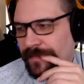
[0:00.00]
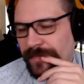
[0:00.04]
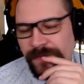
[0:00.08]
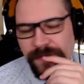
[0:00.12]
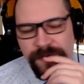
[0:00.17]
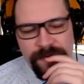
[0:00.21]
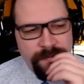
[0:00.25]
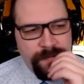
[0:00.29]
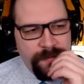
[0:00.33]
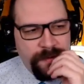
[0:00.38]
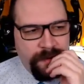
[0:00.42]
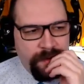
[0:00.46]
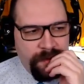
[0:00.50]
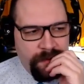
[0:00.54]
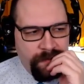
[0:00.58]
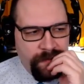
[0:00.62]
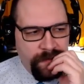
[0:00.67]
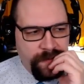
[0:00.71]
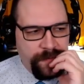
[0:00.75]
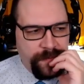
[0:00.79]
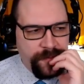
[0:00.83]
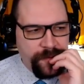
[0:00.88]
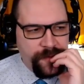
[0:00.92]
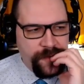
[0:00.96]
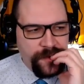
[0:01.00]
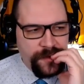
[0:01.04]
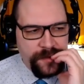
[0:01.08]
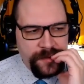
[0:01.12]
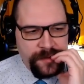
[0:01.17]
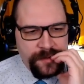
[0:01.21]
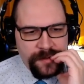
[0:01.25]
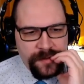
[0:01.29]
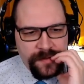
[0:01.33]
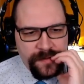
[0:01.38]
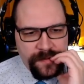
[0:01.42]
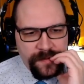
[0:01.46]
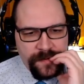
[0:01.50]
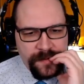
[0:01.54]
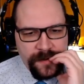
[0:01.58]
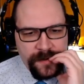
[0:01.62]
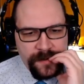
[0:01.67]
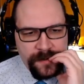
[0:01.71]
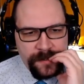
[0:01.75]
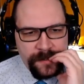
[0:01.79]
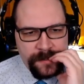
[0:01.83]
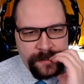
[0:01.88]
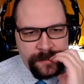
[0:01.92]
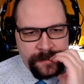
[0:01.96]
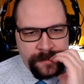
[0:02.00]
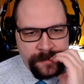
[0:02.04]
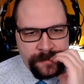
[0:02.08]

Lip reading: Don't want to over push it necessarily.